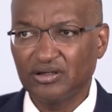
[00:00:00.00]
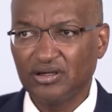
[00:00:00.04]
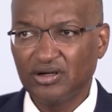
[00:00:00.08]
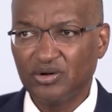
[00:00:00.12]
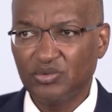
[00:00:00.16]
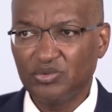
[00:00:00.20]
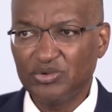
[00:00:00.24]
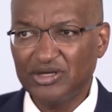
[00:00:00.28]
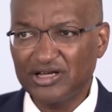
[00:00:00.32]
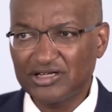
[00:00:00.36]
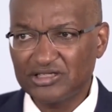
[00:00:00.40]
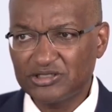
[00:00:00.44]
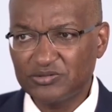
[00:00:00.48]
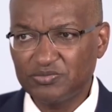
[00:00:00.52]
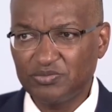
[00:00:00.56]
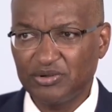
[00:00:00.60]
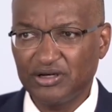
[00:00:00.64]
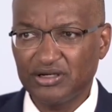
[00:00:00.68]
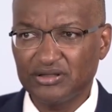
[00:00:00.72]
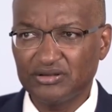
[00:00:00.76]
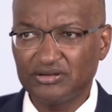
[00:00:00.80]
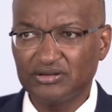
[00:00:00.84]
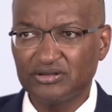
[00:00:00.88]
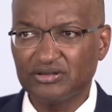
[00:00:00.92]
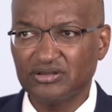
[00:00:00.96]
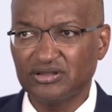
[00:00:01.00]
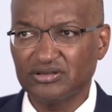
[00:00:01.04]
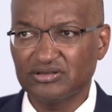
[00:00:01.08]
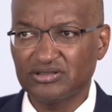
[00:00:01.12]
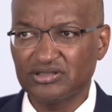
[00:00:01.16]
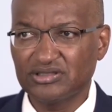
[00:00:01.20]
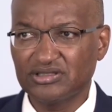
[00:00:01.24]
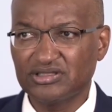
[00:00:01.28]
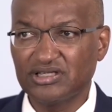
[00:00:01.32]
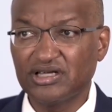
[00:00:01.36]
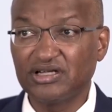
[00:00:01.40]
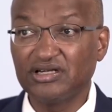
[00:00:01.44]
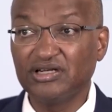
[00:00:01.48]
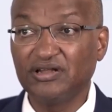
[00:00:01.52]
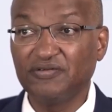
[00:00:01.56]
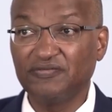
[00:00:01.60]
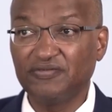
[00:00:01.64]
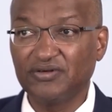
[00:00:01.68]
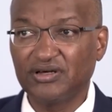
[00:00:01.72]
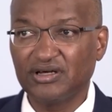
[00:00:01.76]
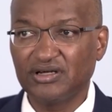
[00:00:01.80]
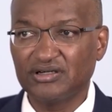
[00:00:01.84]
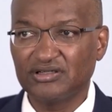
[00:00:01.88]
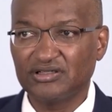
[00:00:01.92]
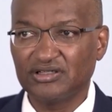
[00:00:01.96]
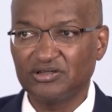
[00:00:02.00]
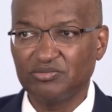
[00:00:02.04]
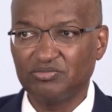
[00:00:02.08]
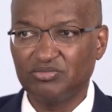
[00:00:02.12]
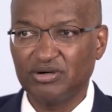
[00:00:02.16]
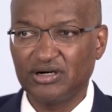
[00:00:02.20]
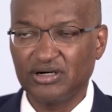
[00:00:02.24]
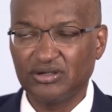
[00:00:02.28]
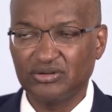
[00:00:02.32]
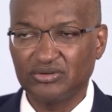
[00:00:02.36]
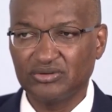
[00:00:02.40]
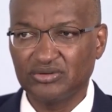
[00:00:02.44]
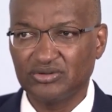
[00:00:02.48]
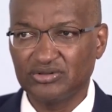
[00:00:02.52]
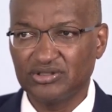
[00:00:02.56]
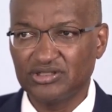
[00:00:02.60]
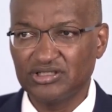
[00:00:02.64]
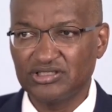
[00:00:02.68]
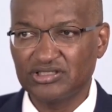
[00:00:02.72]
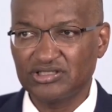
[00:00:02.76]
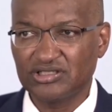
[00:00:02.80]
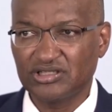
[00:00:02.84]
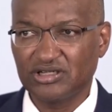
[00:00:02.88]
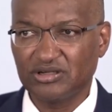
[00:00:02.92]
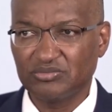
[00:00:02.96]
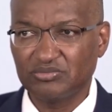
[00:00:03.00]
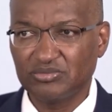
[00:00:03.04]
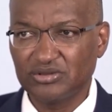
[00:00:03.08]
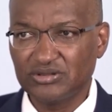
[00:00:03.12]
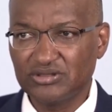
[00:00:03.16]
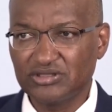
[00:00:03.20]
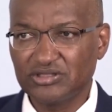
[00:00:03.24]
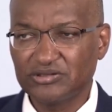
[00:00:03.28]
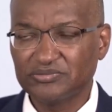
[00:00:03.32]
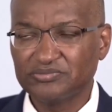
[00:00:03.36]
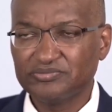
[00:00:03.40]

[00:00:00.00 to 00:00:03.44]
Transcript: we expect a significant rebound on these numbers.